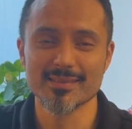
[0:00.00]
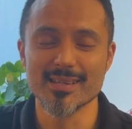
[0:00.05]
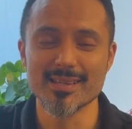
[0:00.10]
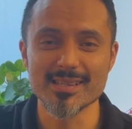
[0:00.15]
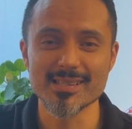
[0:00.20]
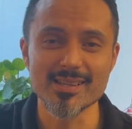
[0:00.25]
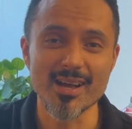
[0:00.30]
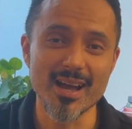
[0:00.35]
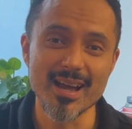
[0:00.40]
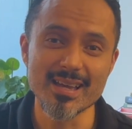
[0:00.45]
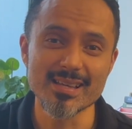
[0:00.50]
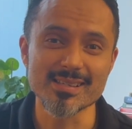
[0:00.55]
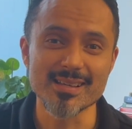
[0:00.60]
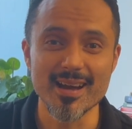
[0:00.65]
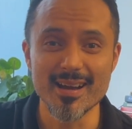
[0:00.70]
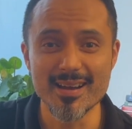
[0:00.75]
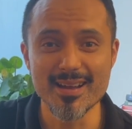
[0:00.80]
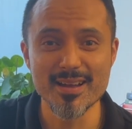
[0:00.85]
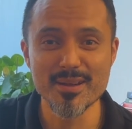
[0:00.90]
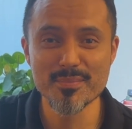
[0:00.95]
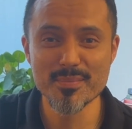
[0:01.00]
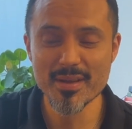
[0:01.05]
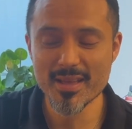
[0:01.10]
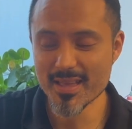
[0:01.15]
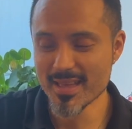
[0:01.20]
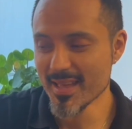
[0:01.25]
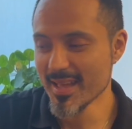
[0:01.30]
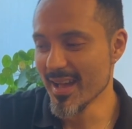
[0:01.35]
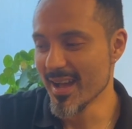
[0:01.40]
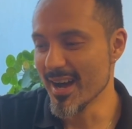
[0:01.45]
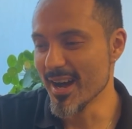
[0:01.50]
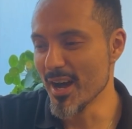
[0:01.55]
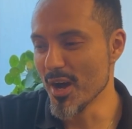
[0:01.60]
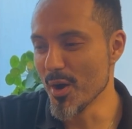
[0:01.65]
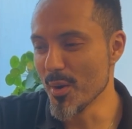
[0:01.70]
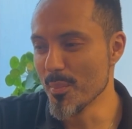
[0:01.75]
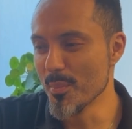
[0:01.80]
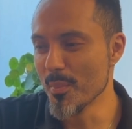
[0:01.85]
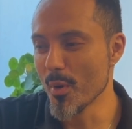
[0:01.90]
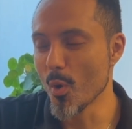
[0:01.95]
as high as I
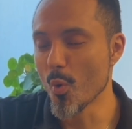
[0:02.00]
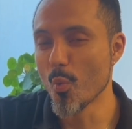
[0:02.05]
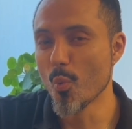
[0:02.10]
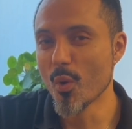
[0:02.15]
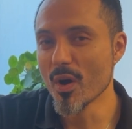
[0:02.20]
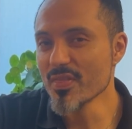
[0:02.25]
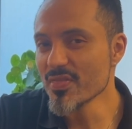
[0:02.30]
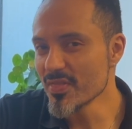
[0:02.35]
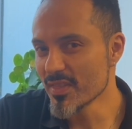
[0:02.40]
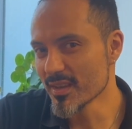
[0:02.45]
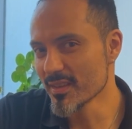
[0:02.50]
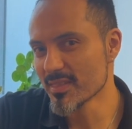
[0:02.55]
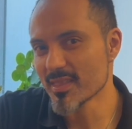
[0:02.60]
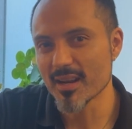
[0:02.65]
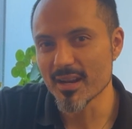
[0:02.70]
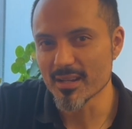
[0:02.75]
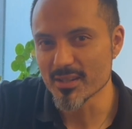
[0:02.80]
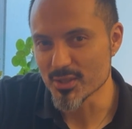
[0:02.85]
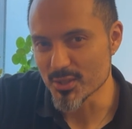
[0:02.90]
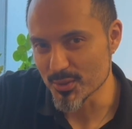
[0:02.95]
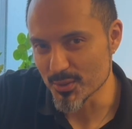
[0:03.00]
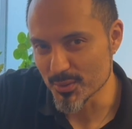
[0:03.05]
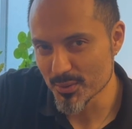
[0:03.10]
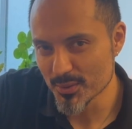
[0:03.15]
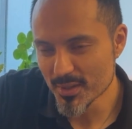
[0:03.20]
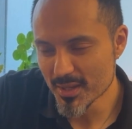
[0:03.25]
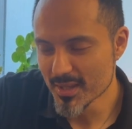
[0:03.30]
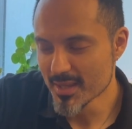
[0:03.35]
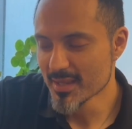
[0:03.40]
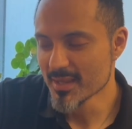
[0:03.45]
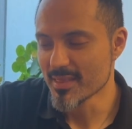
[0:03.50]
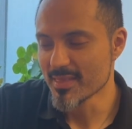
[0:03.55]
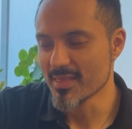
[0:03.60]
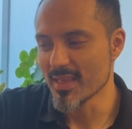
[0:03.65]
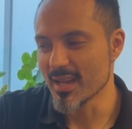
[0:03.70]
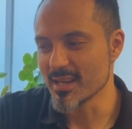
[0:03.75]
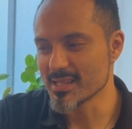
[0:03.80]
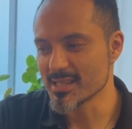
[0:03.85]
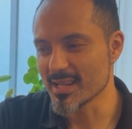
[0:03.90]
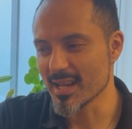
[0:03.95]
am. One thing that I do
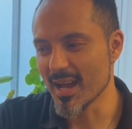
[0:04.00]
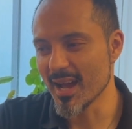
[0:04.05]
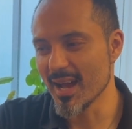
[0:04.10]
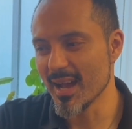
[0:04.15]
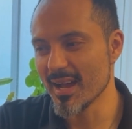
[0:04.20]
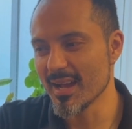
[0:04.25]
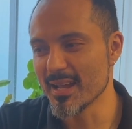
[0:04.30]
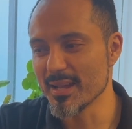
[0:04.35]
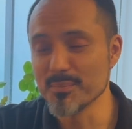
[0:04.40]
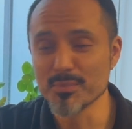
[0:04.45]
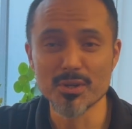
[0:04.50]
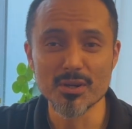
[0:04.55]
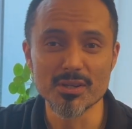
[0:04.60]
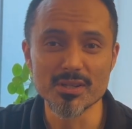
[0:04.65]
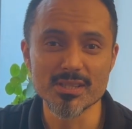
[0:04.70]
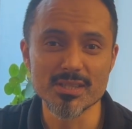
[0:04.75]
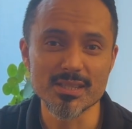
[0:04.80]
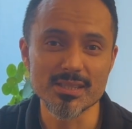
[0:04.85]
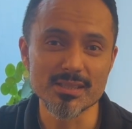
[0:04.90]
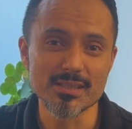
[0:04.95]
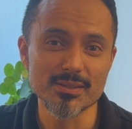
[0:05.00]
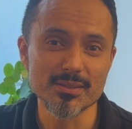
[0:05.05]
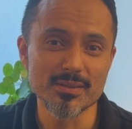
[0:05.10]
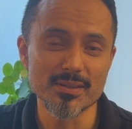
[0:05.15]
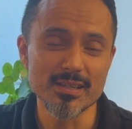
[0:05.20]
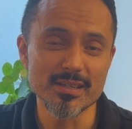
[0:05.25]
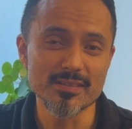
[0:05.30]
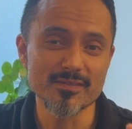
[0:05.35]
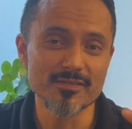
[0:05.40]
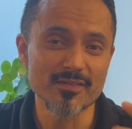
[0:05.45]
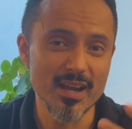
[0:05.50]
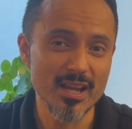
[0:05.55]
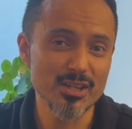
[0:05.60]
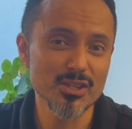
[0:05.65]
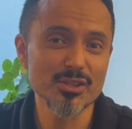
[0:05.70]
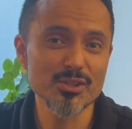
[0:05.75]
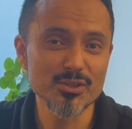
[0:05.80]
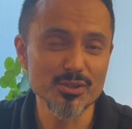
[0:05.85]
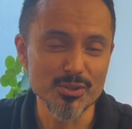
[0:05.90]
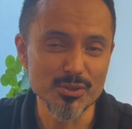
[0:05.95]
that I am going to invite
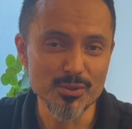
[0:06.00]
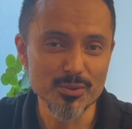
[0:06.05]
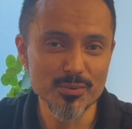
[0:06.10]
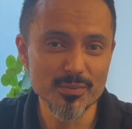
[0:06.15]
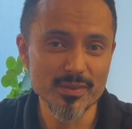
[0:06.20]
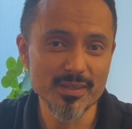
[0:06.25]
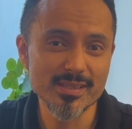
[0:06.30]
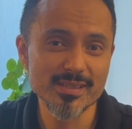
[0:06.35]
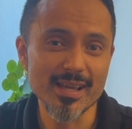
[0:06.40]
you to do is